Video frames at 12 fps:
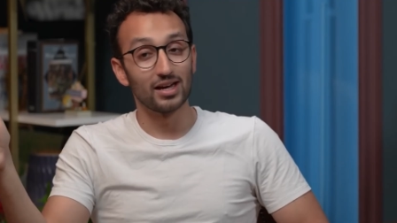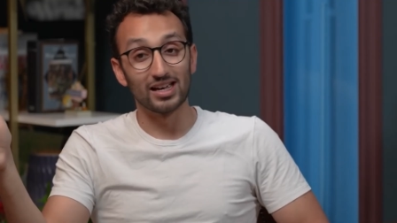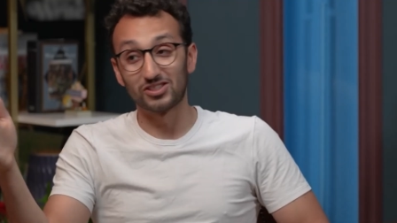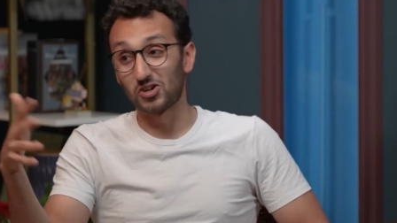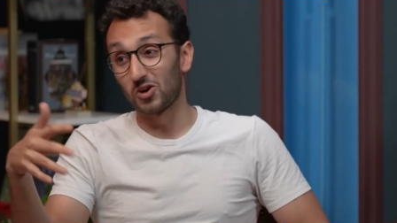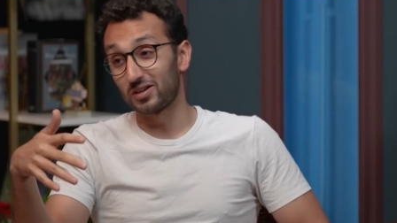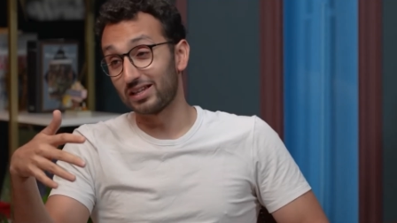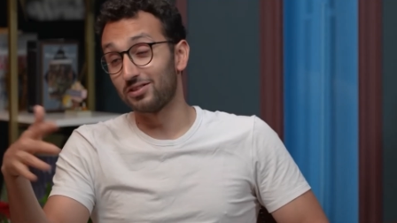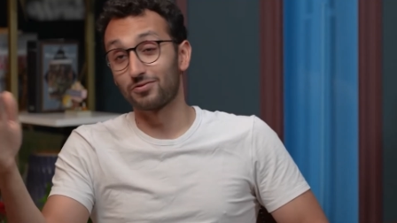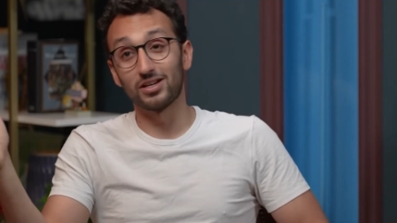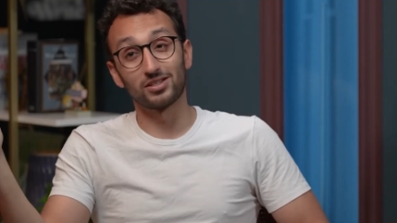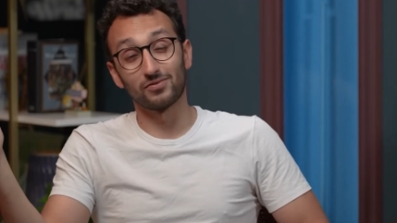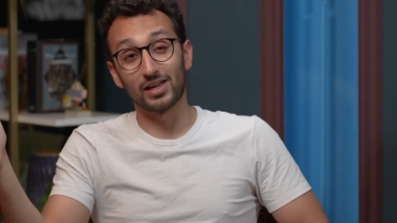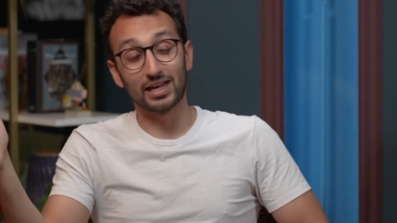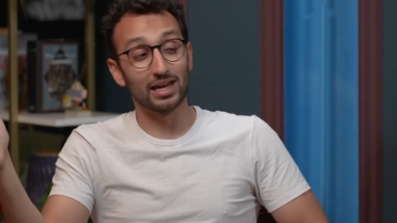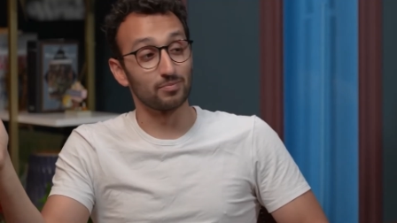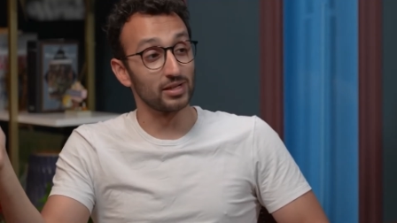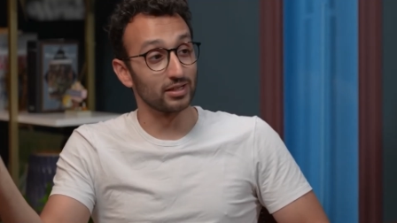It's got in the region of like
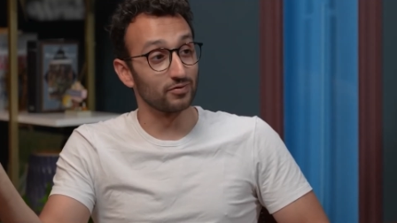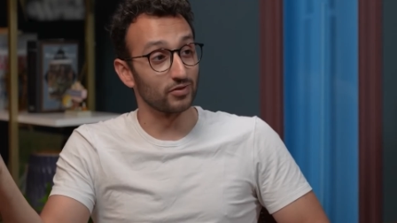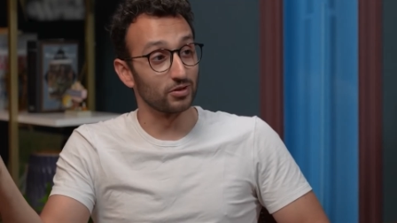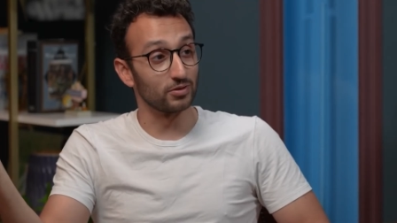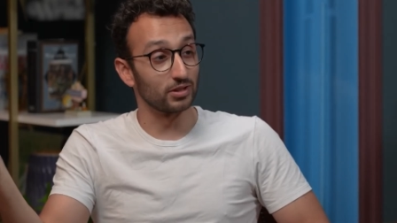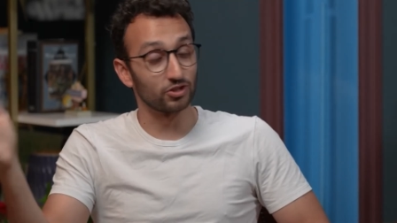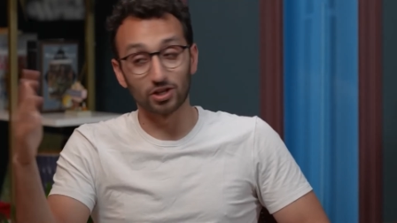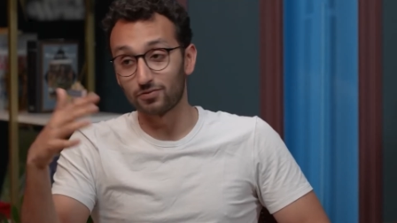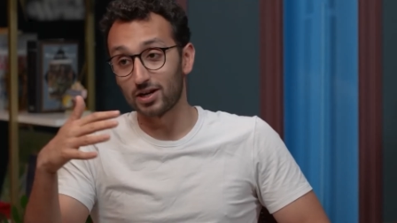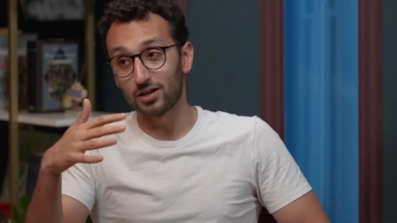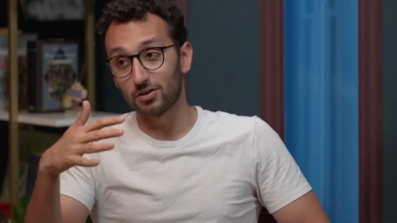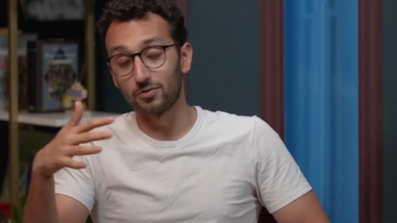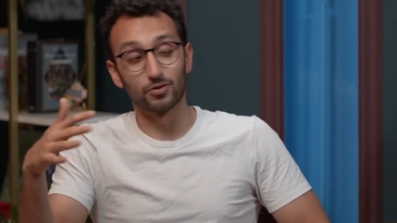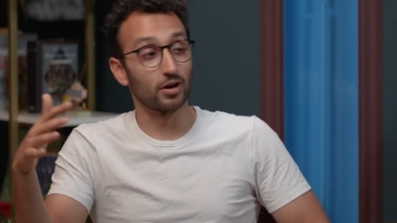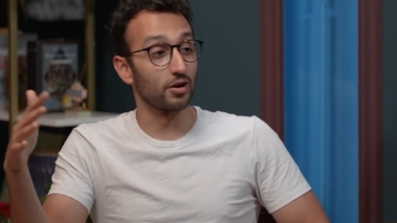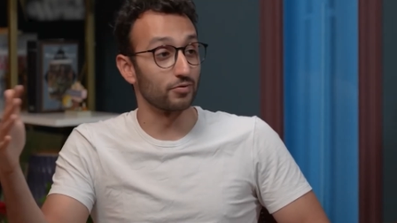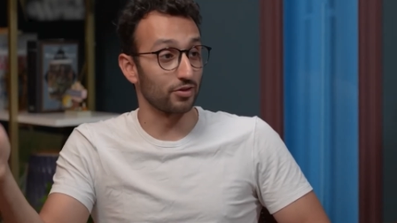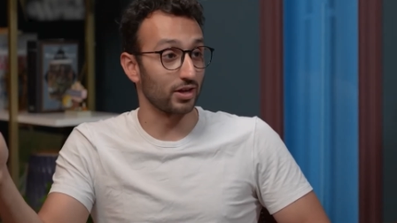8 million views. It's generated over
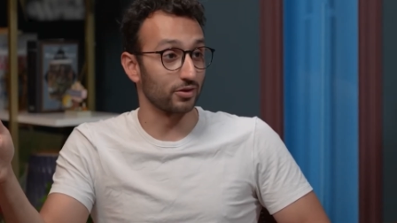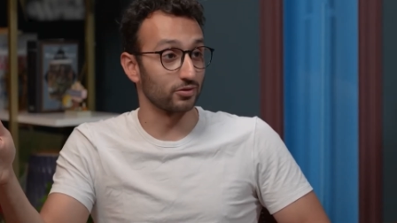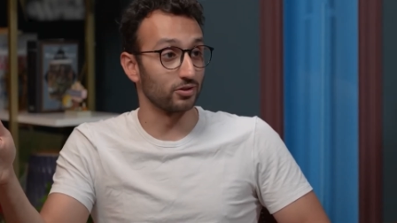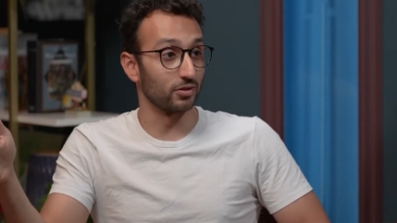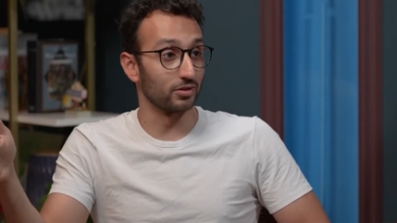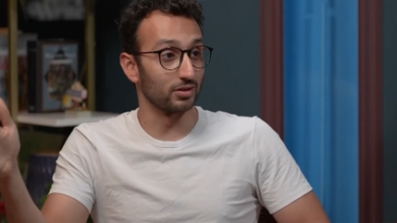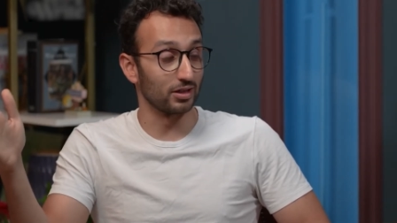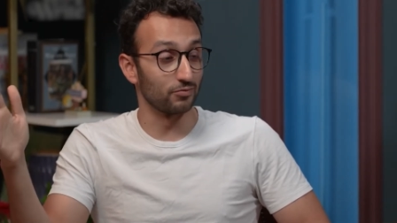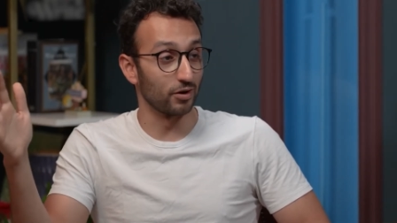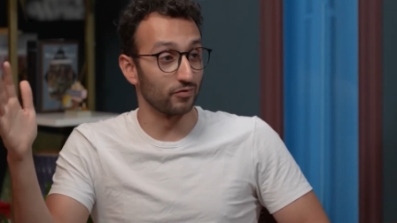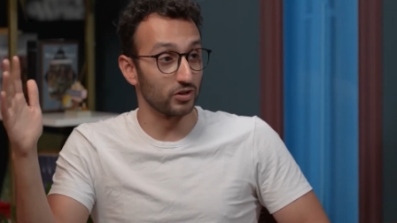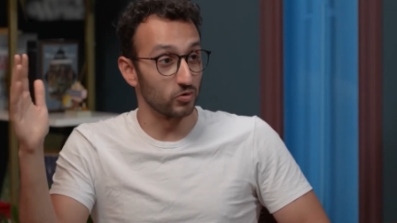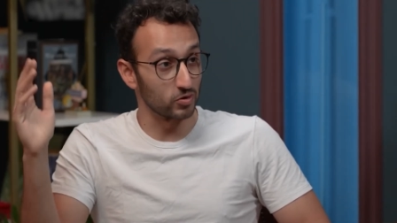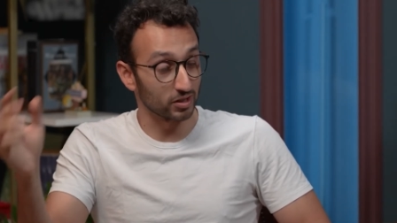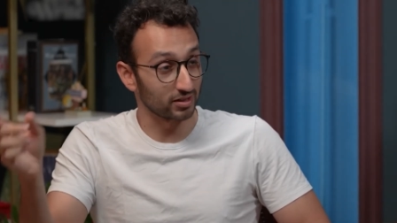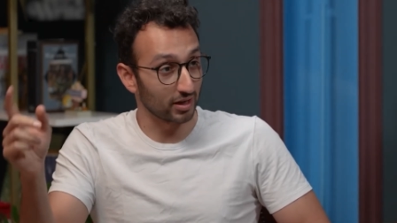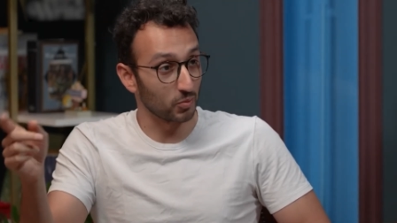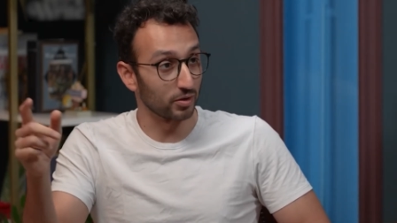$100,000 in revenue
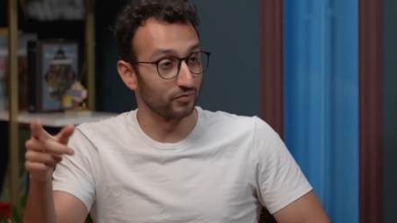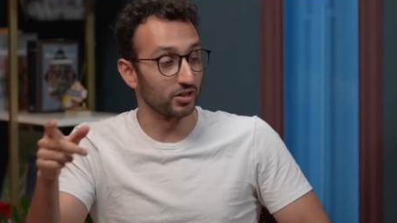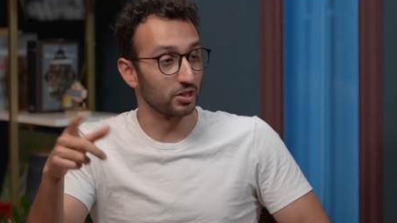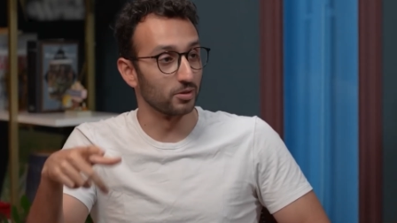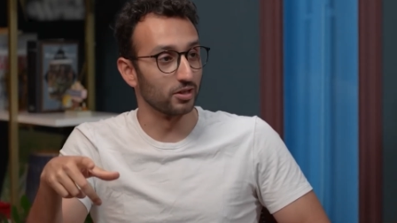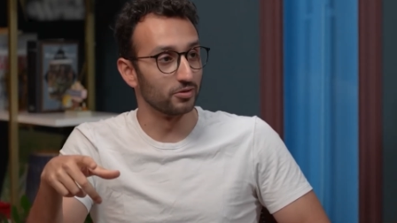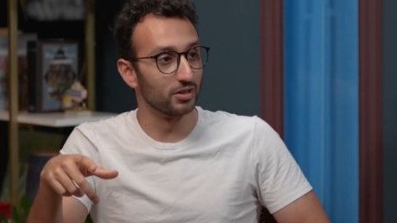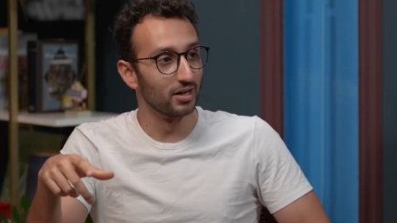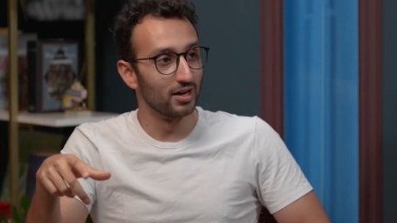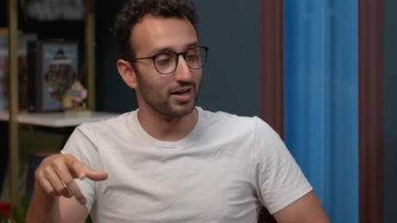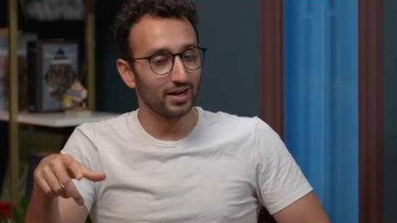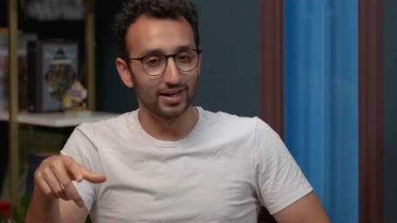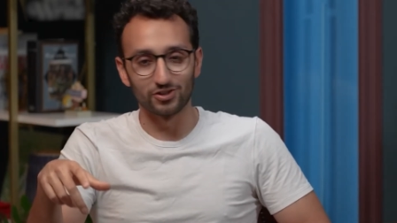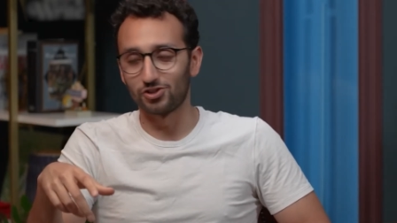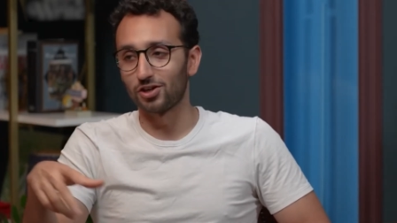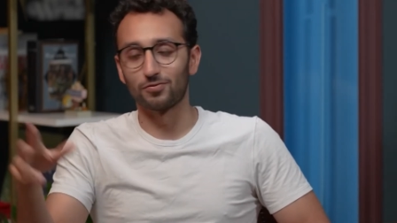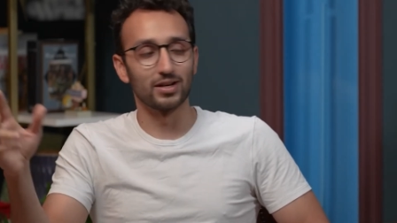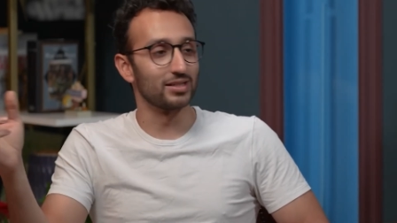just that one video alone, and has
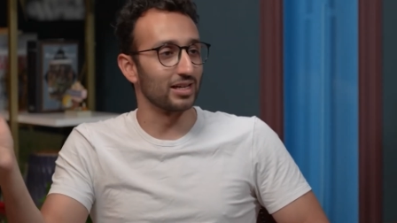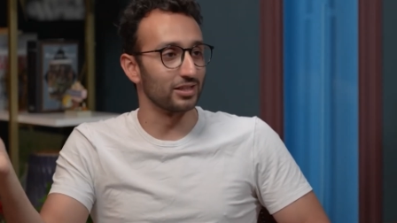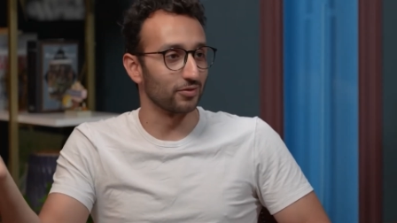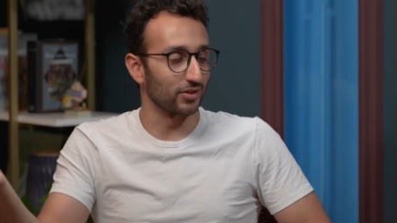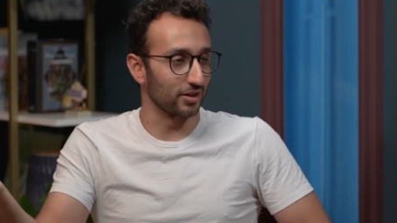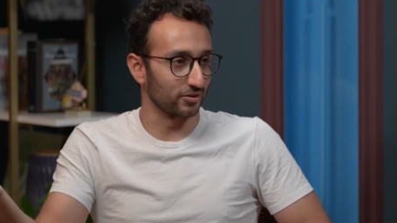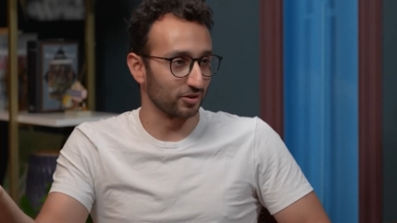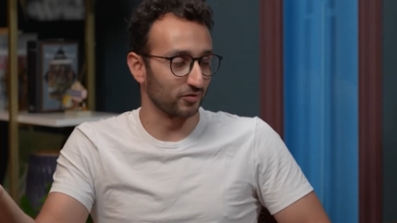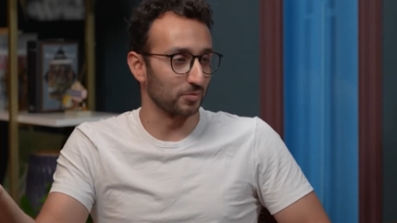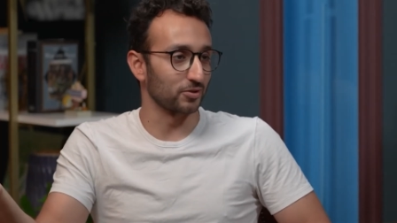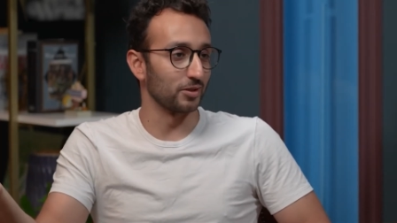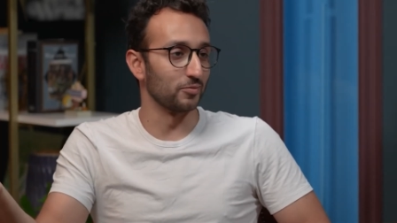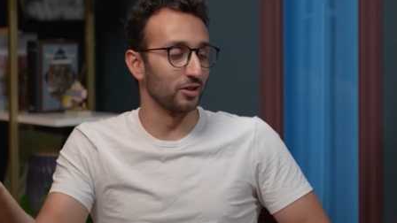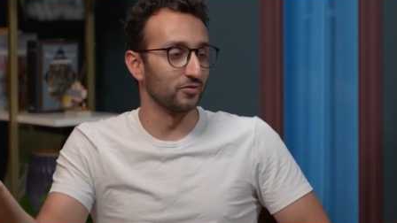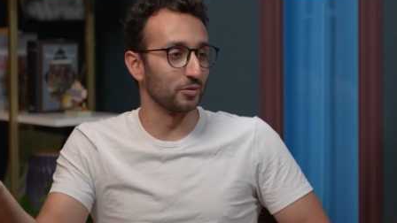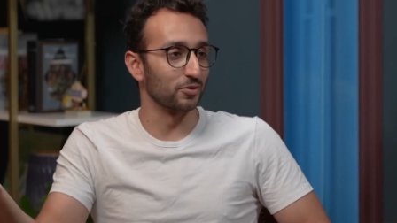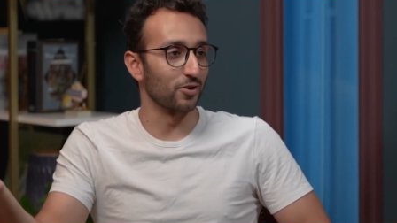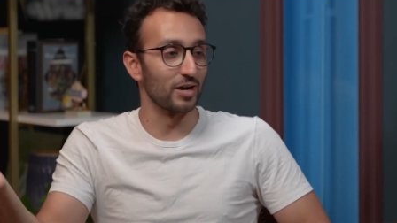generated tens of thousands of
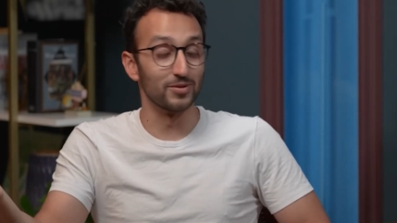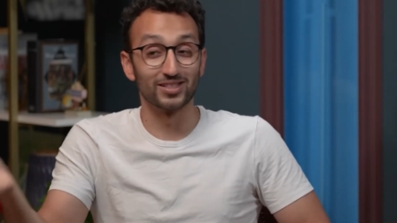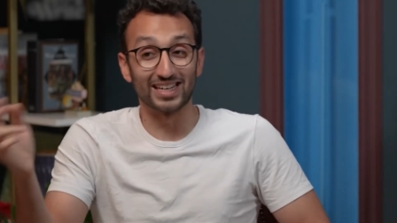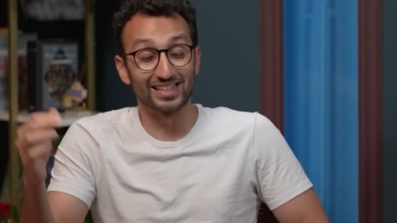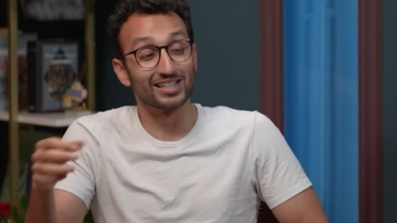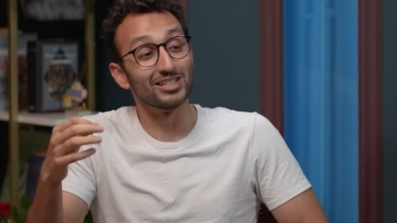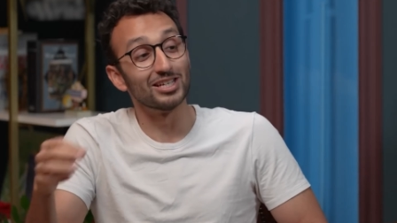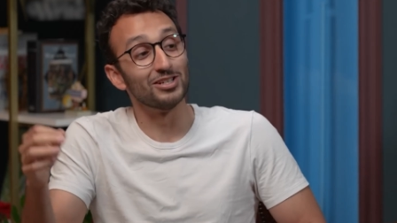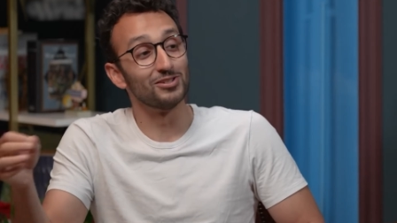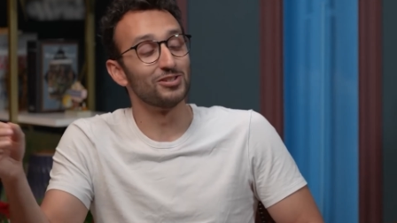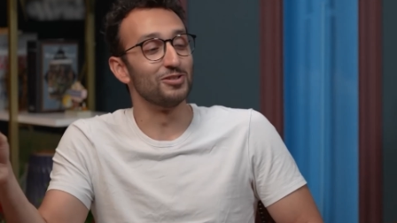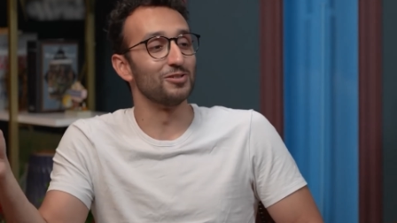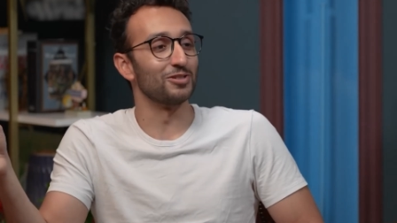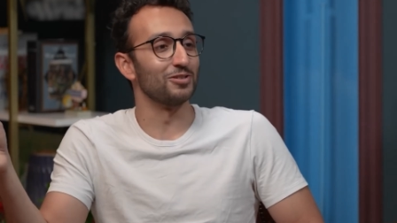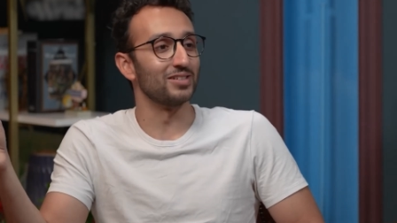subscribers and continues to do so to